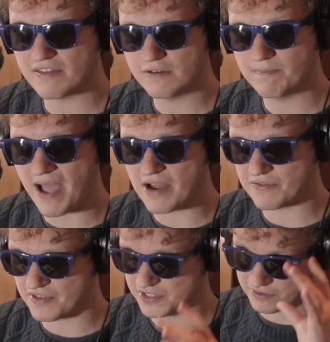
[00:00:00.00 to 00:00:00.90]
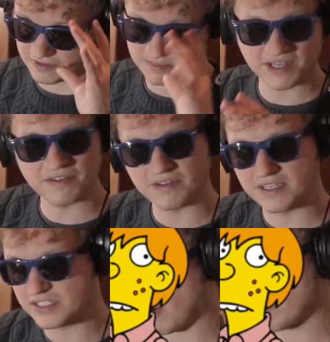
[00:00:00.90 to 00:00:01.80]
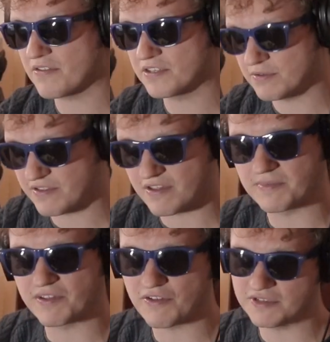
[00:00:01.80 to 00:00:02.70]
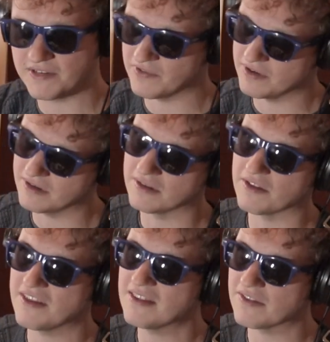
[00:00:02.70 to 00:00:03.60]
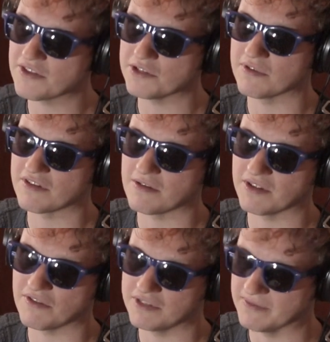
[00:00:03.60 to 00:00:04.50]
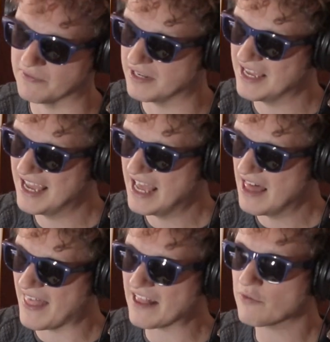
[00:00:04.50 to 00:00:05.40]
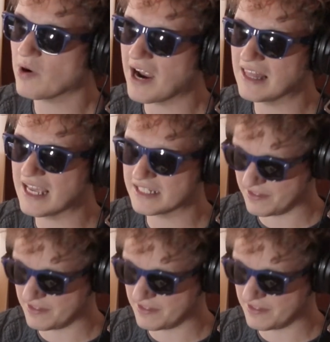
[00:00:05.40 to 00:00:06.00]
little bounce to it, because the guitar is doing something so different, the synth is doing something so different. That's where I like to